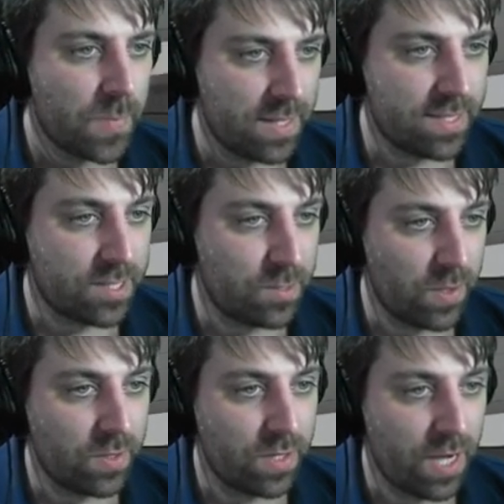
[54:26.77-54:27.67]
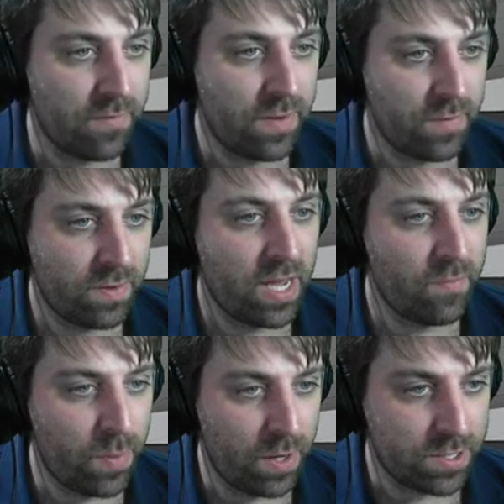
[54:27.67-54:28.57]
It's actually really good. I've even
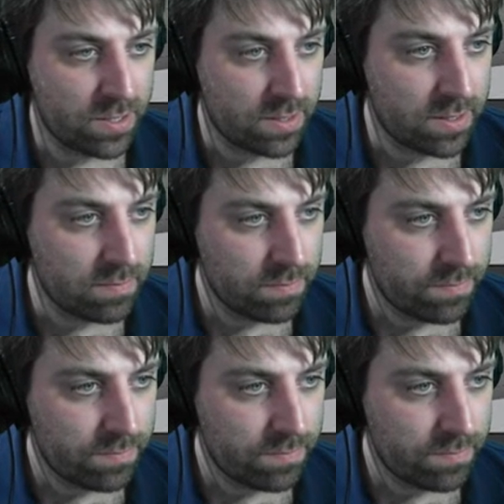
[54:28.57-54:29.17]
I've purchased it.